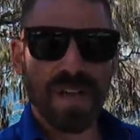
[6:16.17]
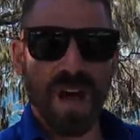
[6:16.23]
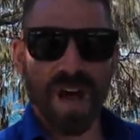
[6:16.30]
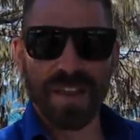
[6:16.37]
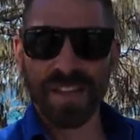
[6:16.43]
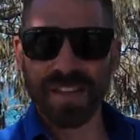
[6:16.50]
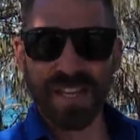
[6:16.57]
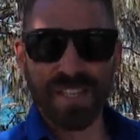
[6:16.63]
I
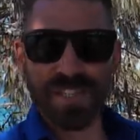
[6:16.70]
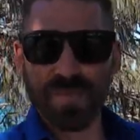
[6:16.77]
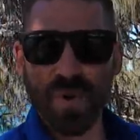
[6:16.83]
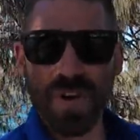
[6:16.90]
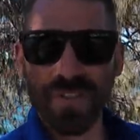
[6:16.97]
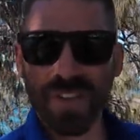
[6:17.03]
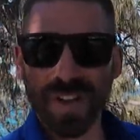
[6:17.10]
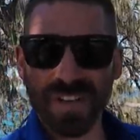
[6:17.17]
think these are
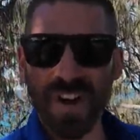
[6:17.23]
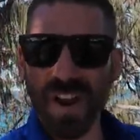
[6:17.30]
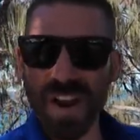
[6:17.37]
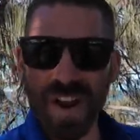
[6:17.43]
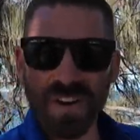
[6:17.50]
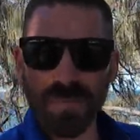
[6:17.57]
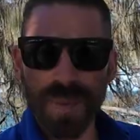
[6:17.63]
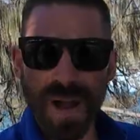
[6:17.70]
worth like
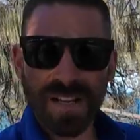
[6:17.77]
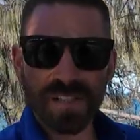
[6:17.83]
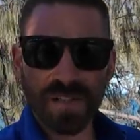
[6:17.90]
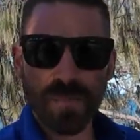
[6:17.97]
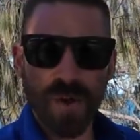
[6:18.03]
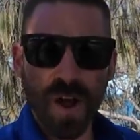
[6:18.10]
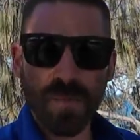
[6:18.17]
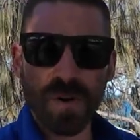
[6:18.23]
$900 at the
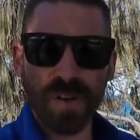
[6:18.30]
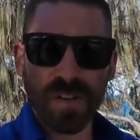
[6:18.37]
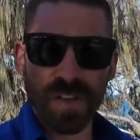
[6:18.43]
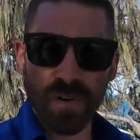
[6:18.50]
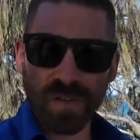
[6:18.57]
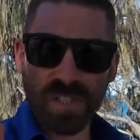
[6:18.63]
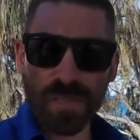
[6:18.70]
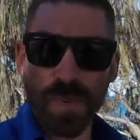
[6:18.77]
moment.
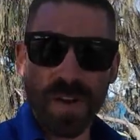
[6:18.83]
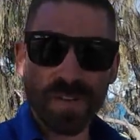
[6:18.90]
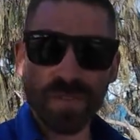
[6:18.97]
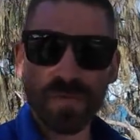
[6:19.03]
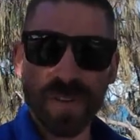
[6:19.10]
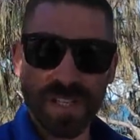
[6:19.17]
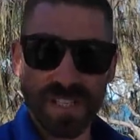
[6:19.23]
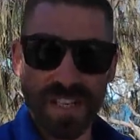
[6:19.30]
They're on
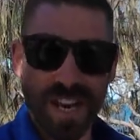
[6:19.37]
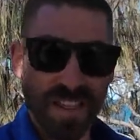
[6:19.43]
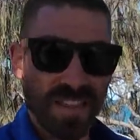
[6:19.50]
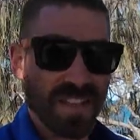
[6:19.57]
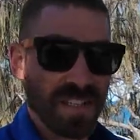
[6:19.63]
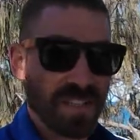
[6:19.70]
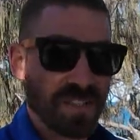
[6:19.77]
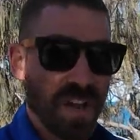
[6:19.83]
special. That's another
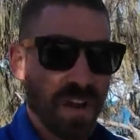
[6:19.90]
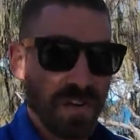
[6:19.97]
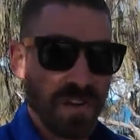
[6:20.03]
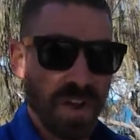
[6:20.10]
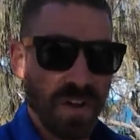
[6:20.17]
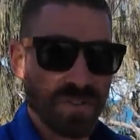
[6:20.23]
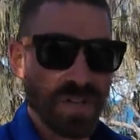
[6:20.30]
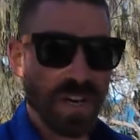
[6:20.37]
thing. So
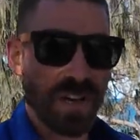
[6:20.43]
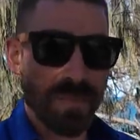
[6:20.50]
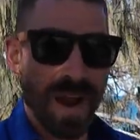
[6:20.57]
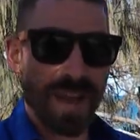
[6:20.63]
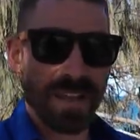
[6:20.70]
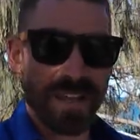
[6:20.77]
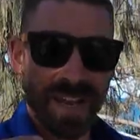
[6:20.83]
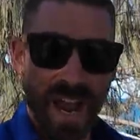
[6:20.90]
go check them
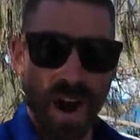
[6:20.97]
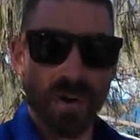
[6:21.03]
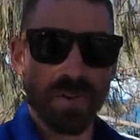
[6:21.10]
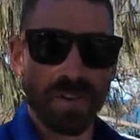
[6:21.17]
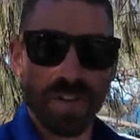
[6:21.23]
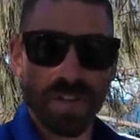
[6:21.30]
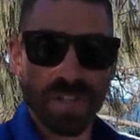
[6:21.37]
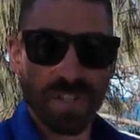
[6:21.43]
out. They're
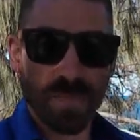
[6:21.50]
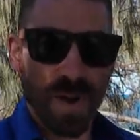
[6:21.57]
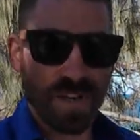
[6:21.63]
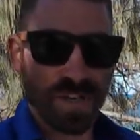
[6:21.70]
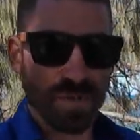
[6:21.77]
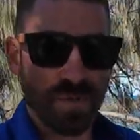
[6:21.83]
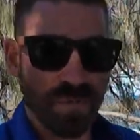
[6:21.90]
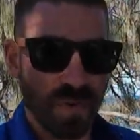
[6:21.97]
currently on
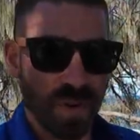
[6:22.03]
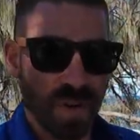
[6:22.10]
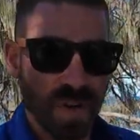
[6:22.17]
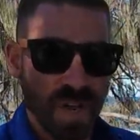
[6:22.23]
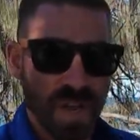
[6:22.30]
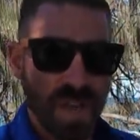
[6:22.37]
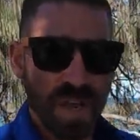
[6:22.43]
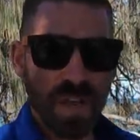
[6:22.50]
special for
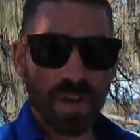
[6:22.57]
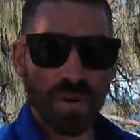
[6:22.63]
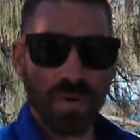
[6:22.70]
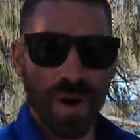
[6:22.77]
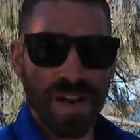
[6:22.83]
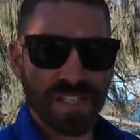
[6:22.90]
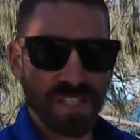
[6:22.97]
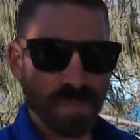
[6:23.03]

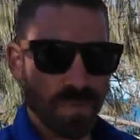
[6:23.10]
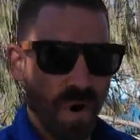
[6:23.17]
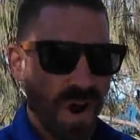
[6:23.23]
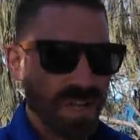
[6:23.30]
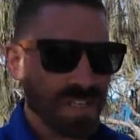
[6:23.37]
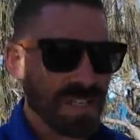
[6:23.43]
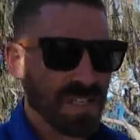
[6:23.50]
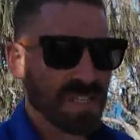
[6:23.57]
crazy
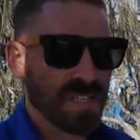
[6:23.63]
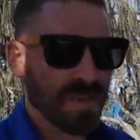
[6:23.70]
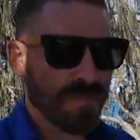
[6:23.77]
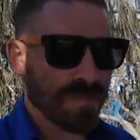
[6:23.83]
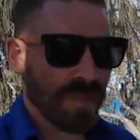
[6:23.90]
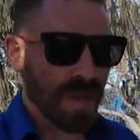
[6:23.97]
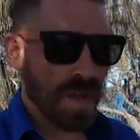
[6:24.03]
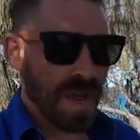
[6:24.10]
prices.
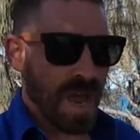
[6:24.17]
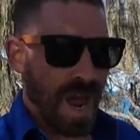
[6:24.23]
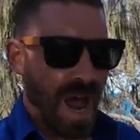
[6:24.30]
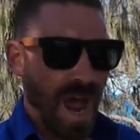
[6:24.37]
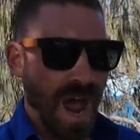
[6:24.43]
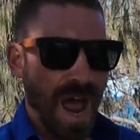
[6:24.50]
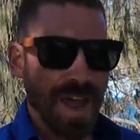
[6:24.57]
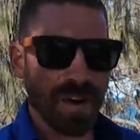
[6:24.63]

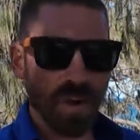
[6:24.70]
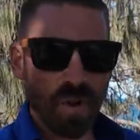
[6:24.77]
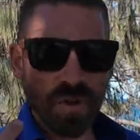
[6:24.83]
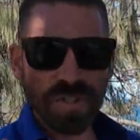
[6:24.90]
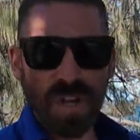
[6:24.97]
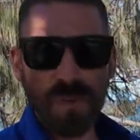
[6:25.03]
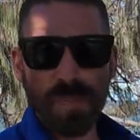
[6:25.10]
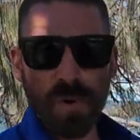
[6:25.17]
And I'll
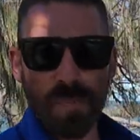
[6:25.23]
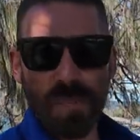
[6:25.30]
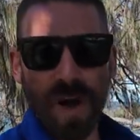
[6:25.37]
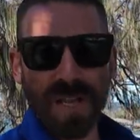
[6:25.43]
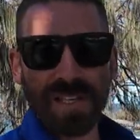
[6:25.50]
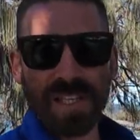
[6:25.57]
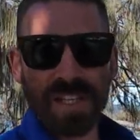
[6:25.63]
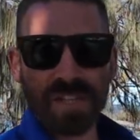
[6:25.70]
also put
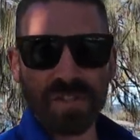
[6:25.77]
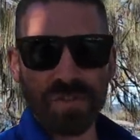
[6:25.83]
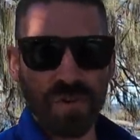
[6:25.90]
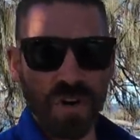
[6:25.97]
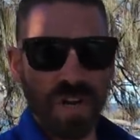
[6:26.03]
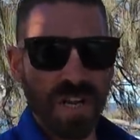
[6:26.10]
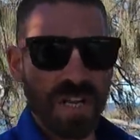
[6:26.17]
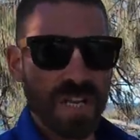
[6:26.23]
my link
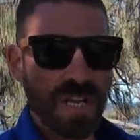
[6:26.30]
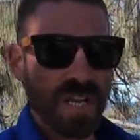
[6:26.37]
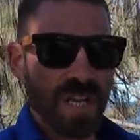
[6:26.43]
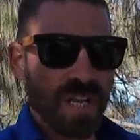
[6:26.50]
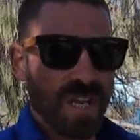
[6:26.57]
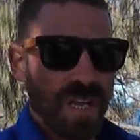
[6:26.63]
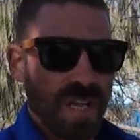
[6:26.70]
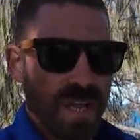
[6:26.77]
tree
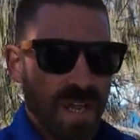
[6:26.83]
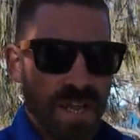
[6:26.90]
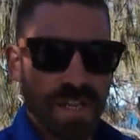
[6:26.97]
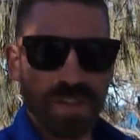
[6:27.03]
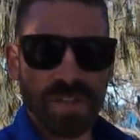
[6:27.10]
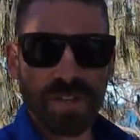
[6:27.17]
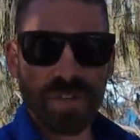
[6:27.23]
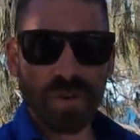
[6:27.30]
in
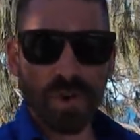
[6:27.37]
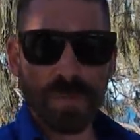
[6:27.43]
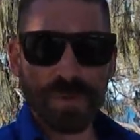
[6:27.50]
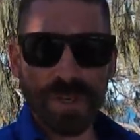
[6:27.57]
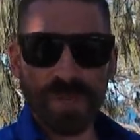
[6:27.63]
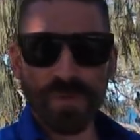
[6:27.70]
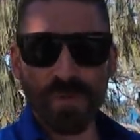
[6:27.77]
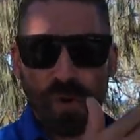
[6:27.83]
the
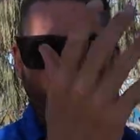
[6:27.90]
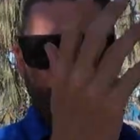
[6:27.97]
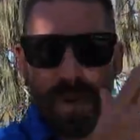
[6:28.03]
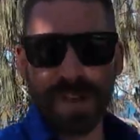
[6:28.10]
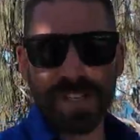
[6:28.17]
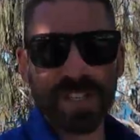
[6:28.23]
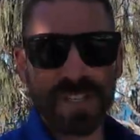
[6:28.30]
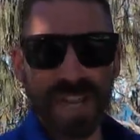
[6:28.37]
description for all
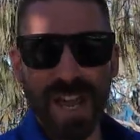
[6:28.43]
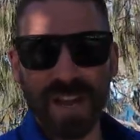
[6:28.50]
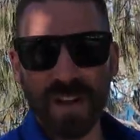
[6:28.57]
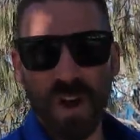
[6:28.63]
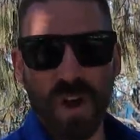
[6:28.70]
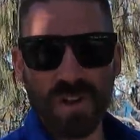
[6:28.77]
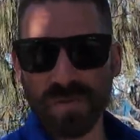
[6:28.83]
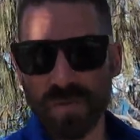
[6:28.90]
my discount
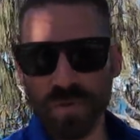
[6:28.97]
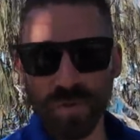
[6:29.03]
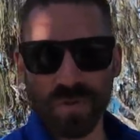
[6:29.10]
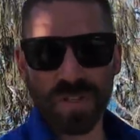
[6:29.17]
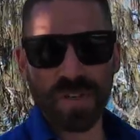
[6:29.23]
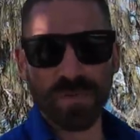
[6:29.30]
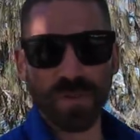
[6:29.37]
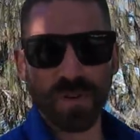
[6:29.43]
codes with all
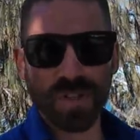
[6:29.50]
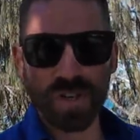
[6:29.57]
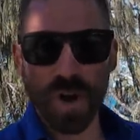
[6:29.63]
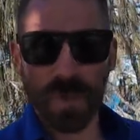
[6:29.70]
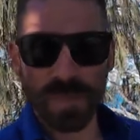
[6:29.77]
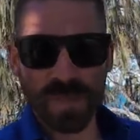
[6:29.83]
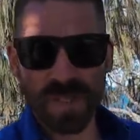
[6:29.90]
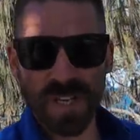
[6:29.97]
the different
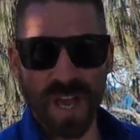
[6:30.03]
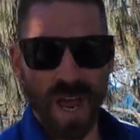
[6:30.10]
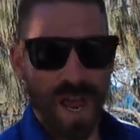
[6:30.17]
shops.